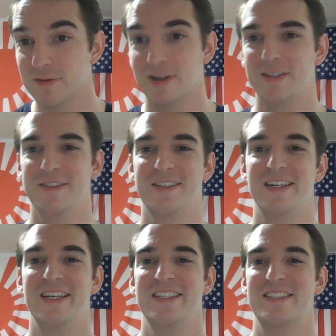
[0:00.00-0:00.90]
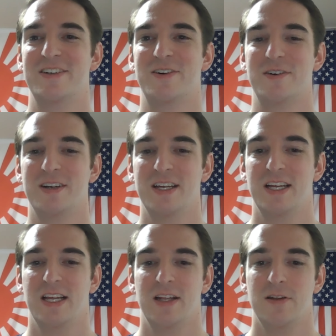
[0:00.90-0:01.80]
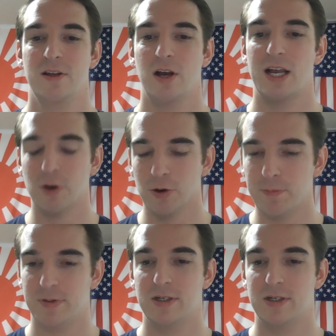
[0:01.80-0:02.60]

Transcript: right? So I hope hope